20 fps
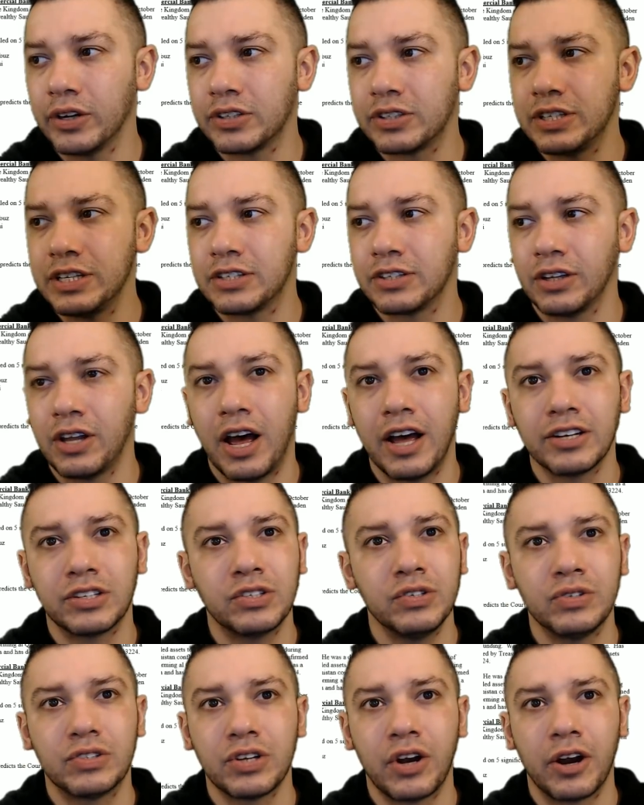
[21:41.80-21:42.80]
These
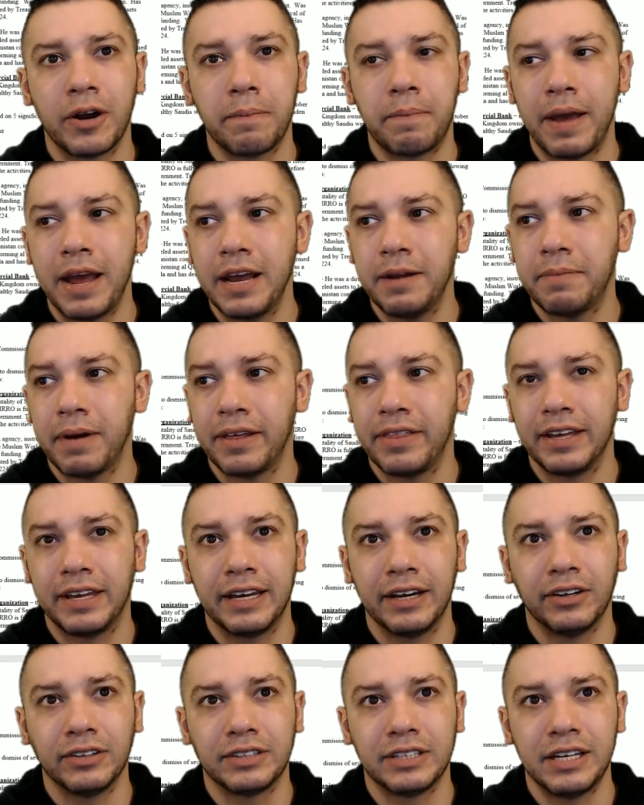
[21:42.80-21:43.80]
lawsuits aren't paid by the
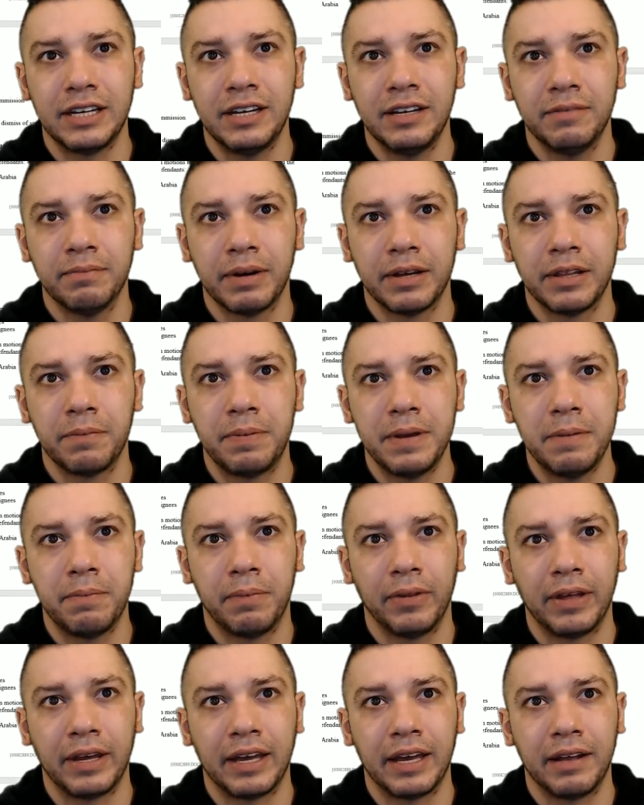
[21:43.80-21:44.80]
guilty, by the people
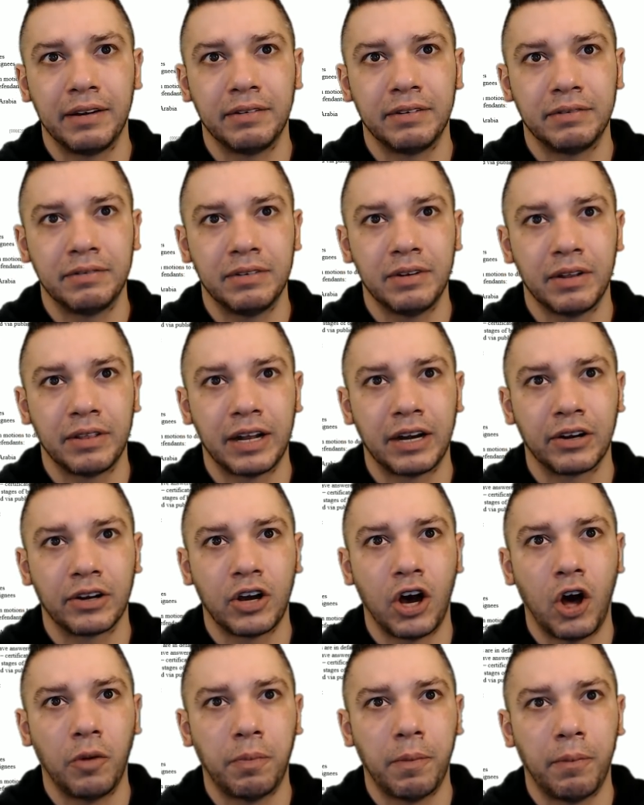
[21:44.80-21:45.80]
that are
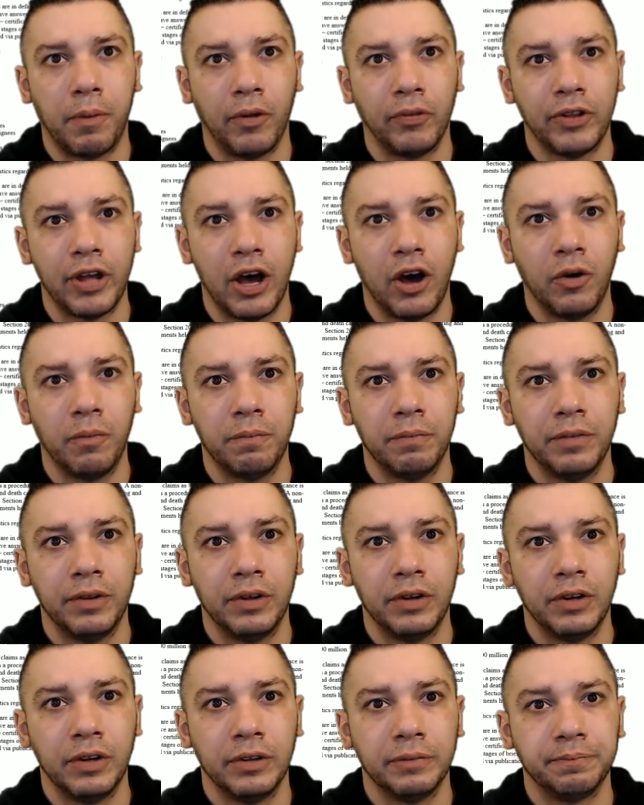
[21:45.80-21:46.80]
culpable. No,
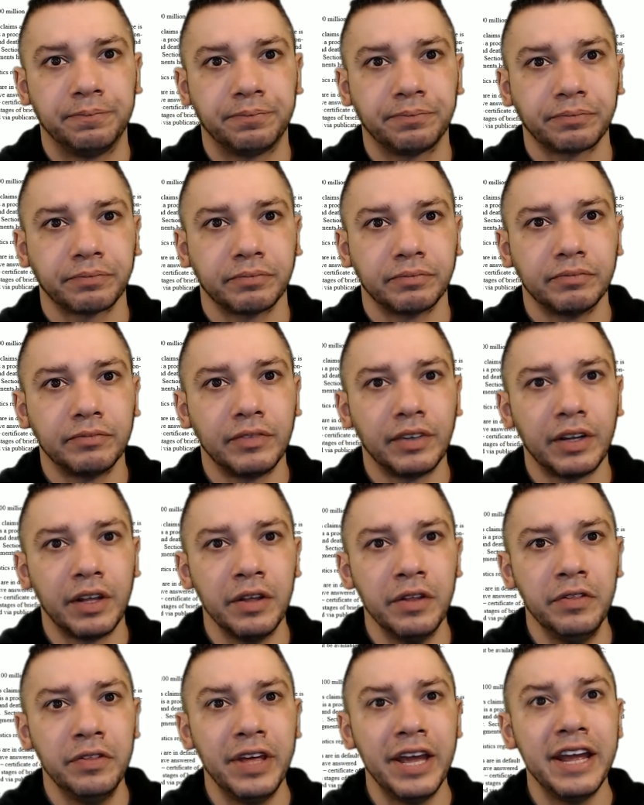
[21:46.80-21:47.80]

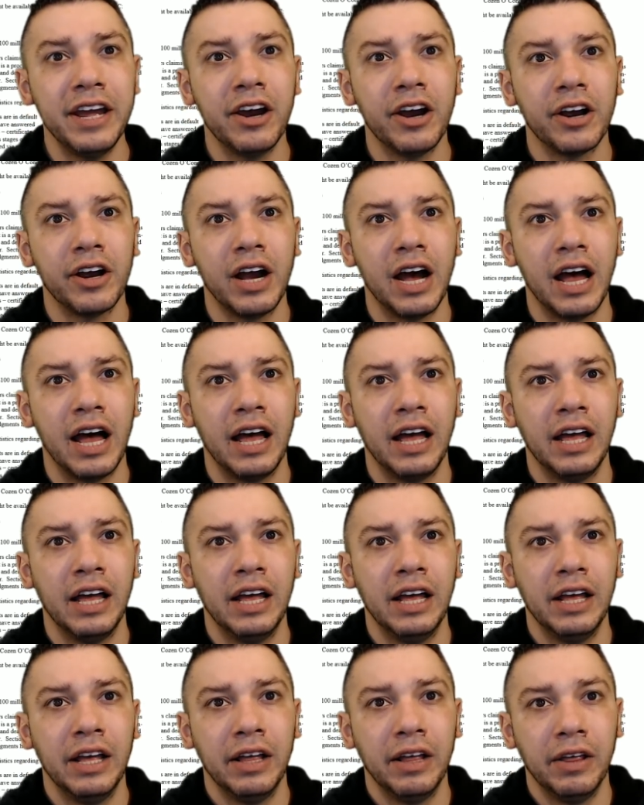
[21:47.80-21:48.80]

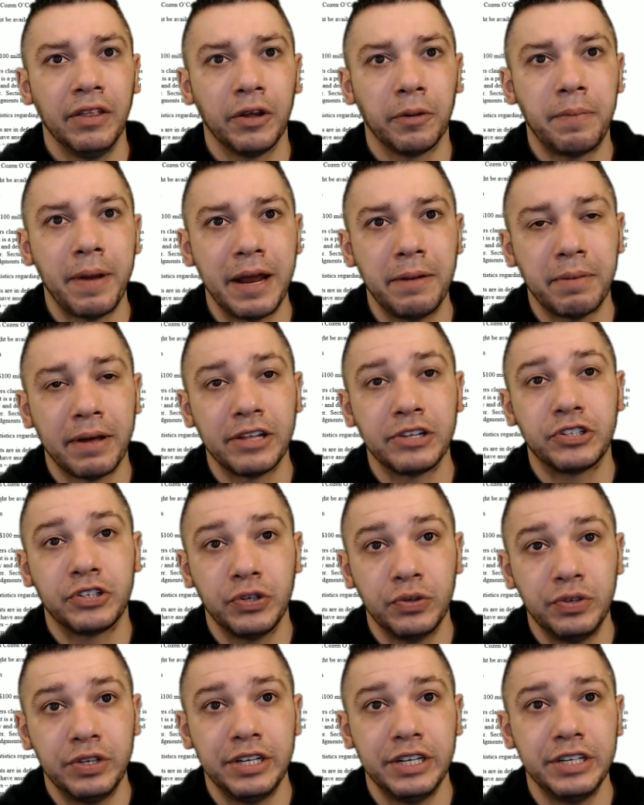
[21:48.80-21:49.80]
they're paid by the
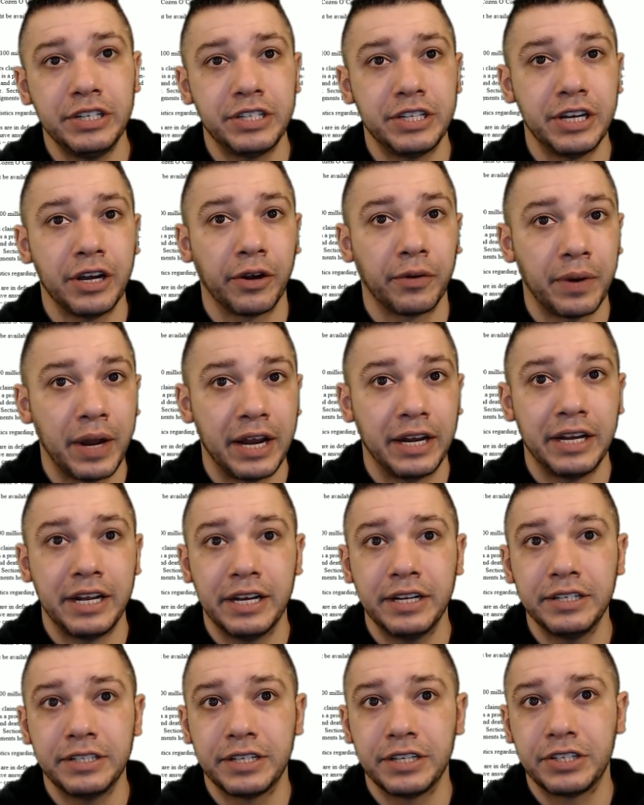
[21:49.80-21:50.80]
Sudanese, the
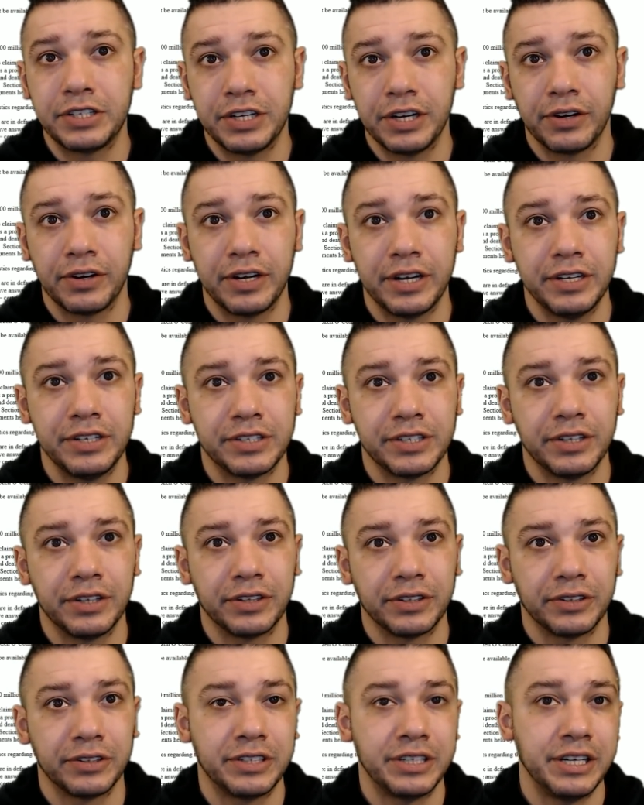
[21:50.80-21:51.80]
Iranians, the Syrians, and
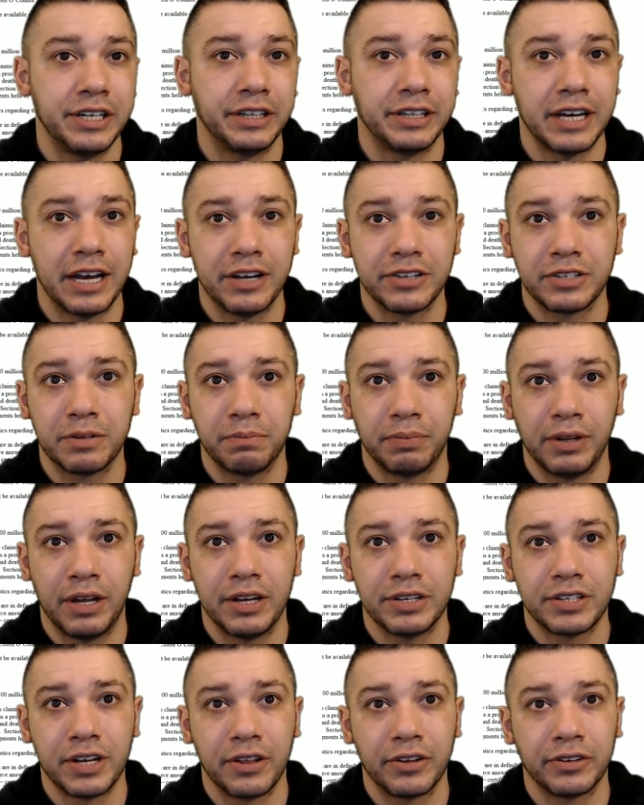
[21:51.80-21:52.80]
13,000
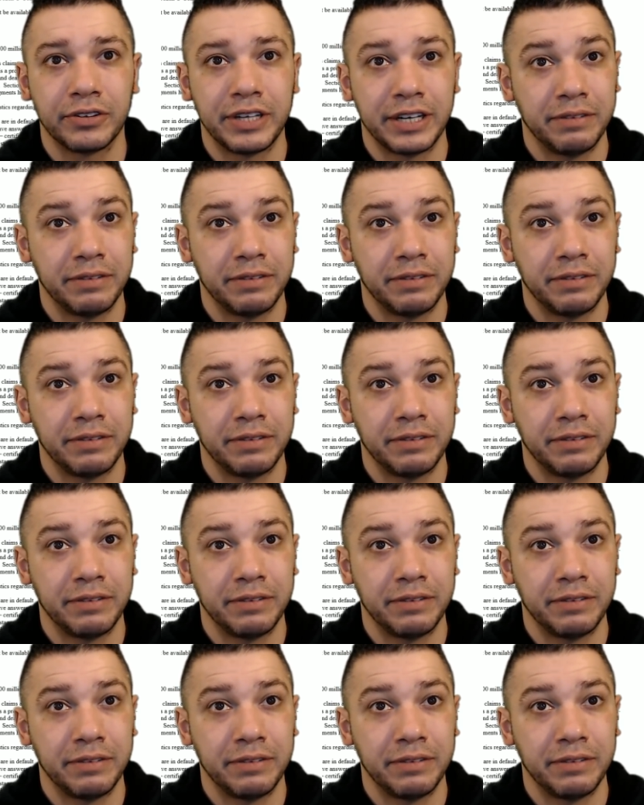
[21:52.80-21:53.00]
plus other